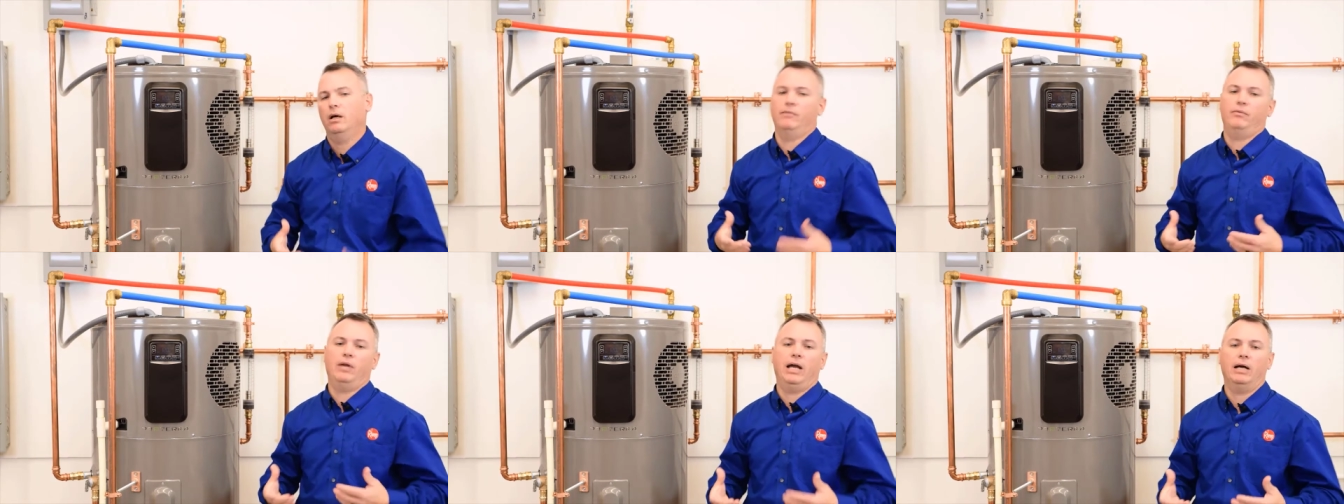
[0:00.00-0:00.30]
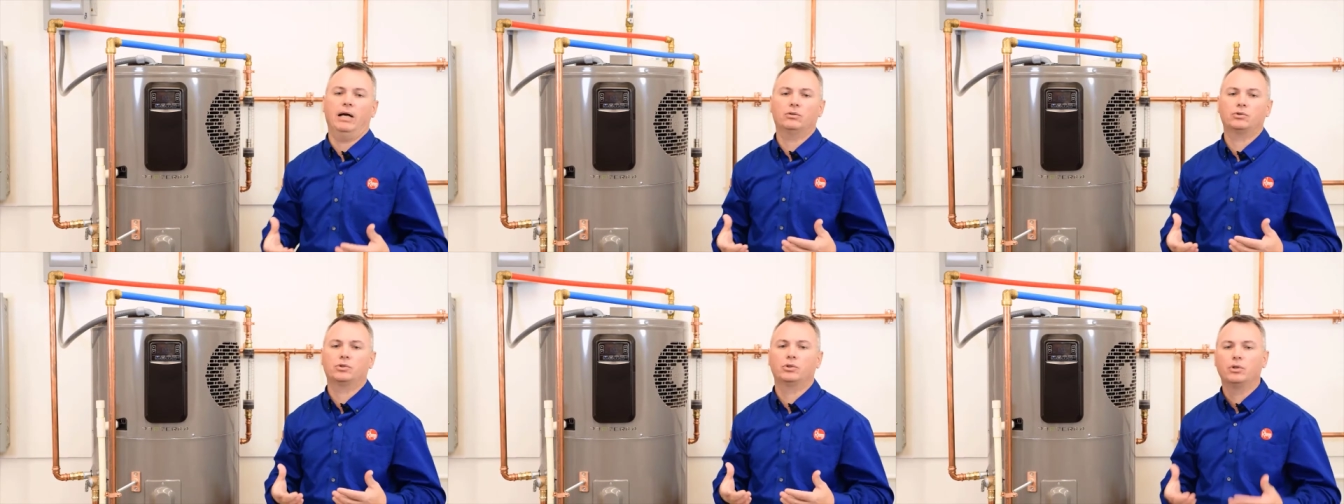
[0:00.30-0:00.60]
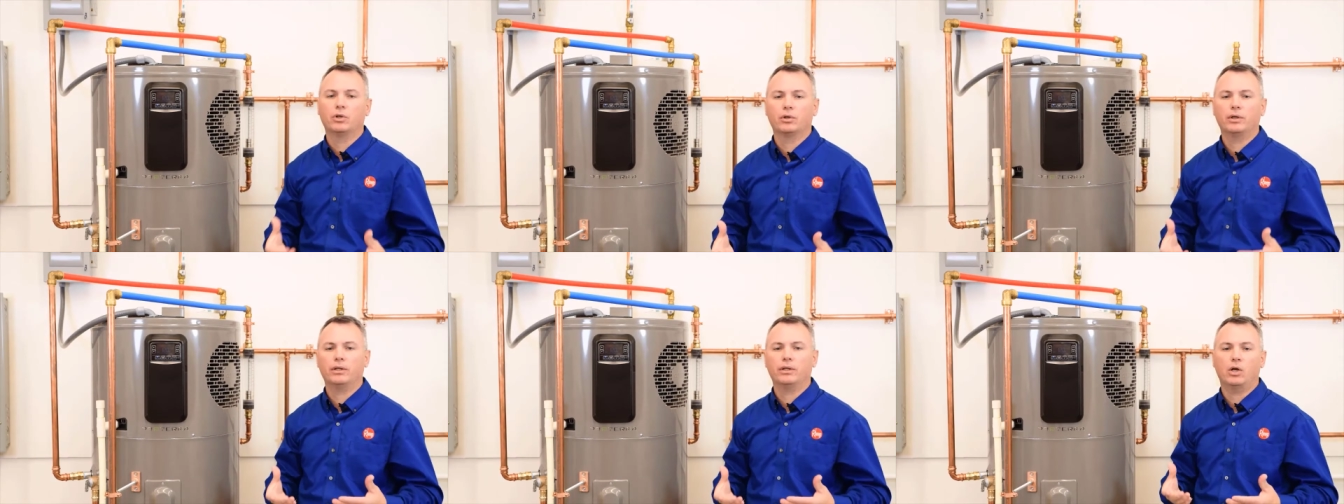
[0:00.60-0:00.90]
of the house
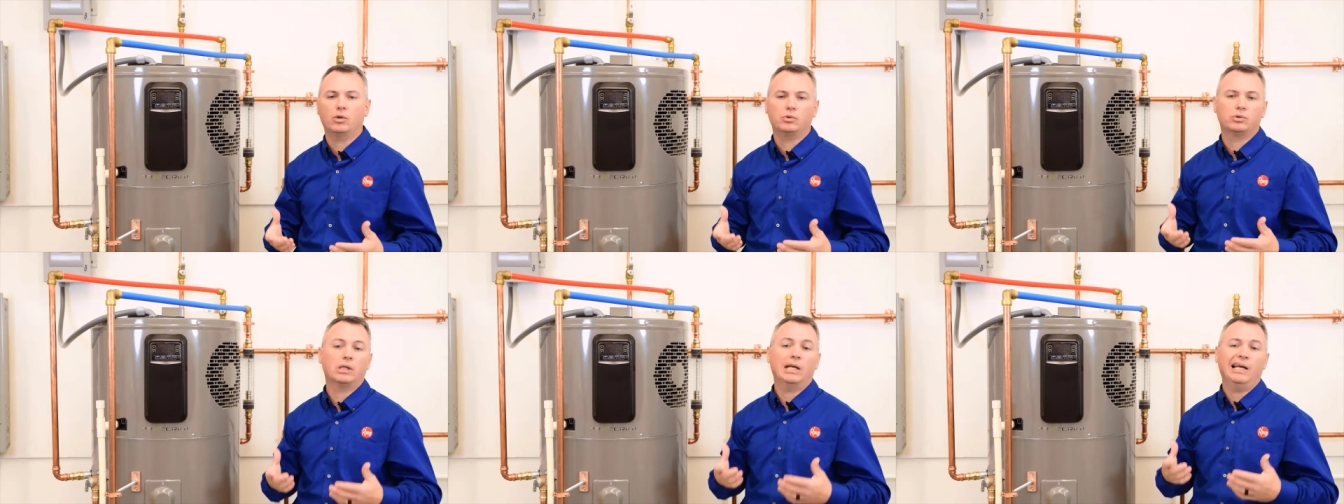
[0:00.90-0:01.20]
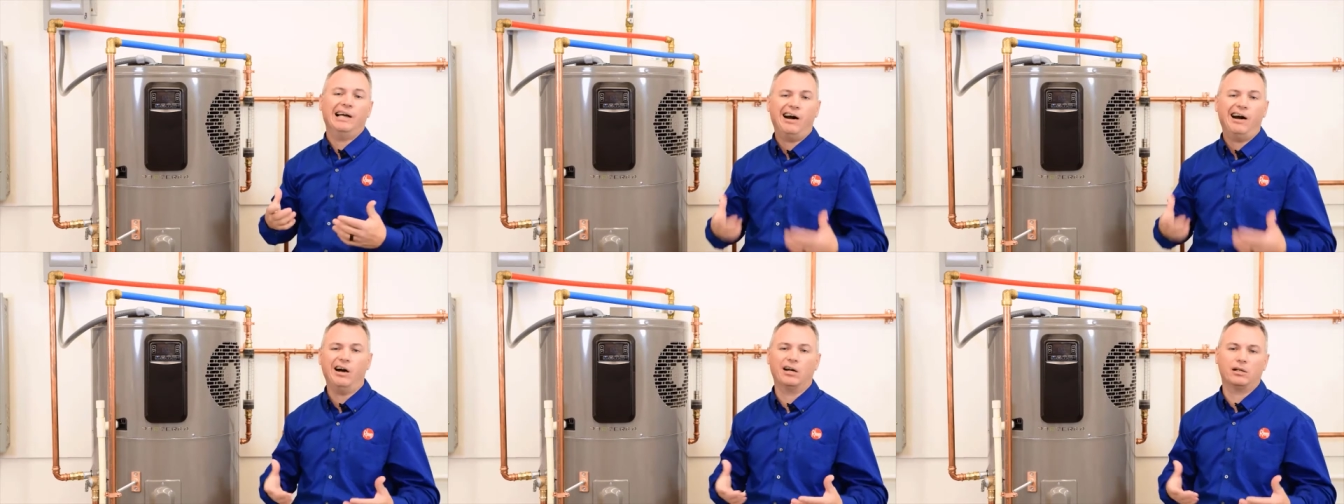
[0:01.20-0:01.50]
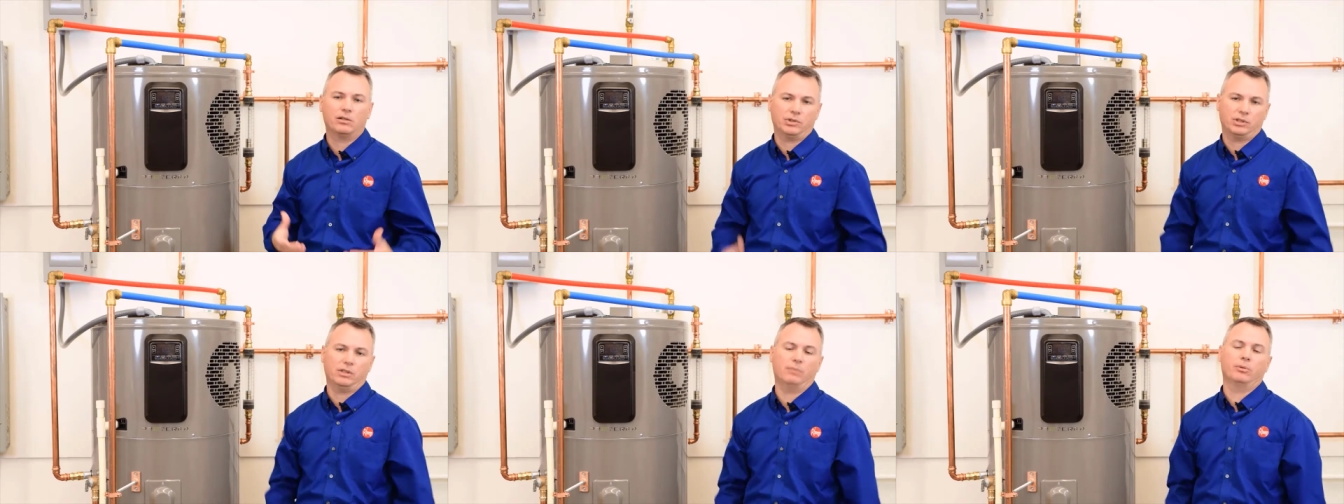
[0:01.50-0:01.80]
during those
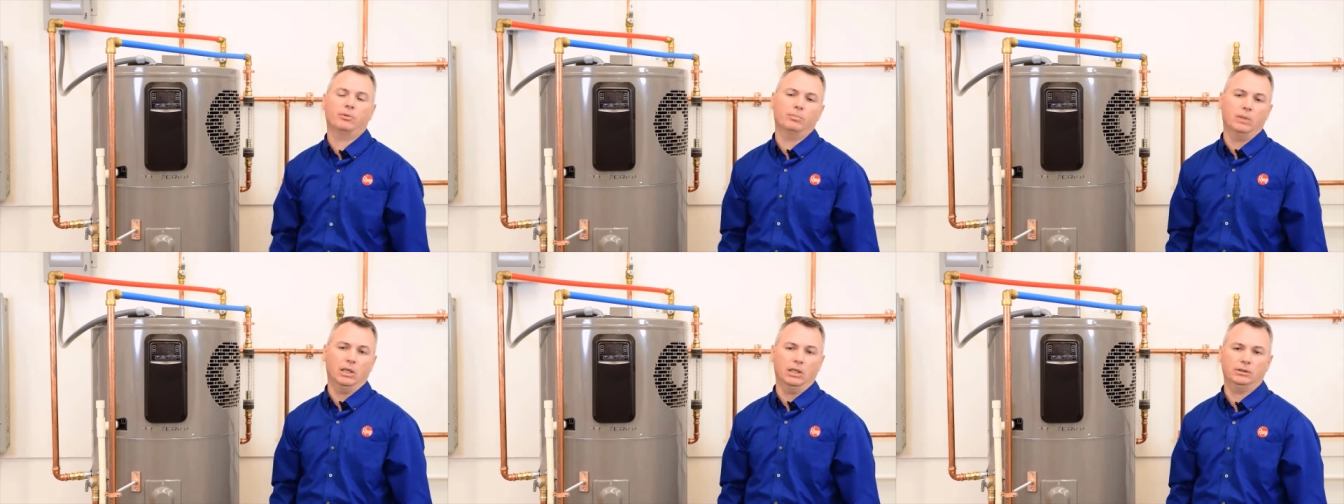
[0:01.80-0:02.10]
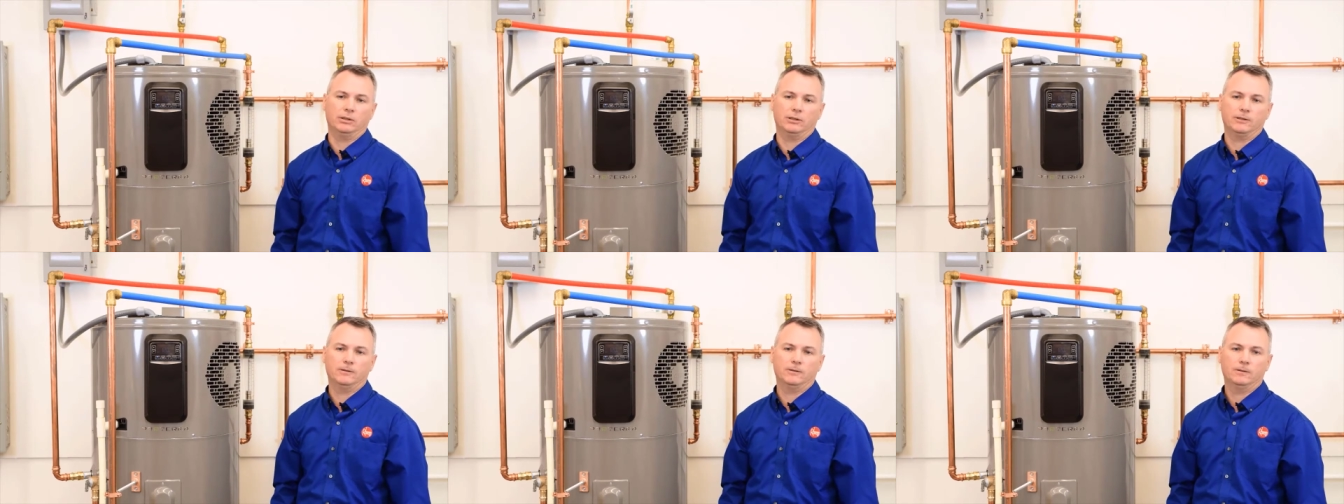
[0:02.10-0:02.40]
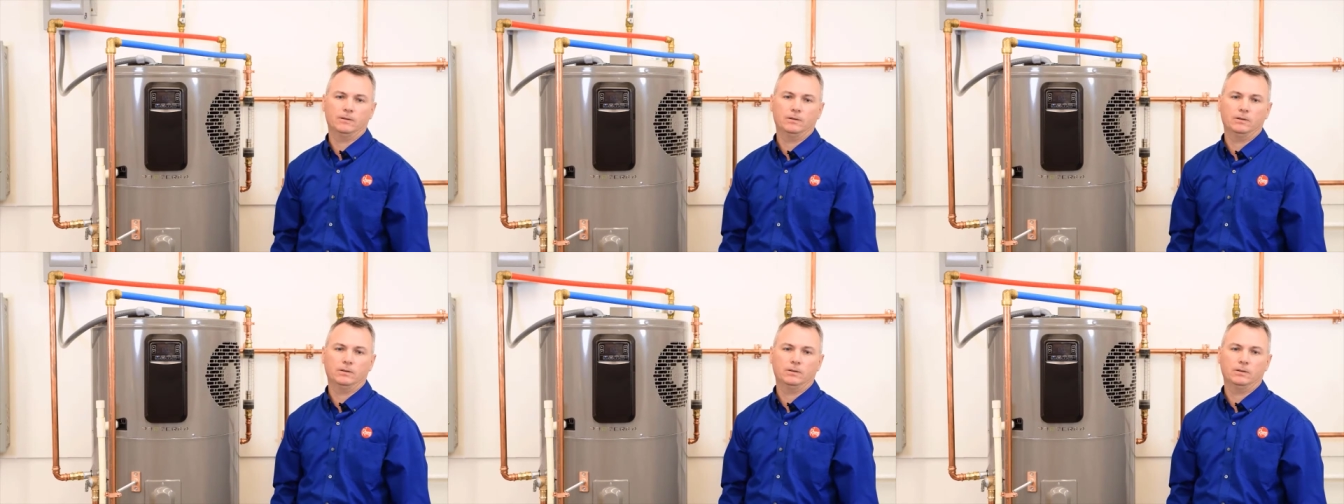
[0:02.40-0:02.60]
hotter summer months.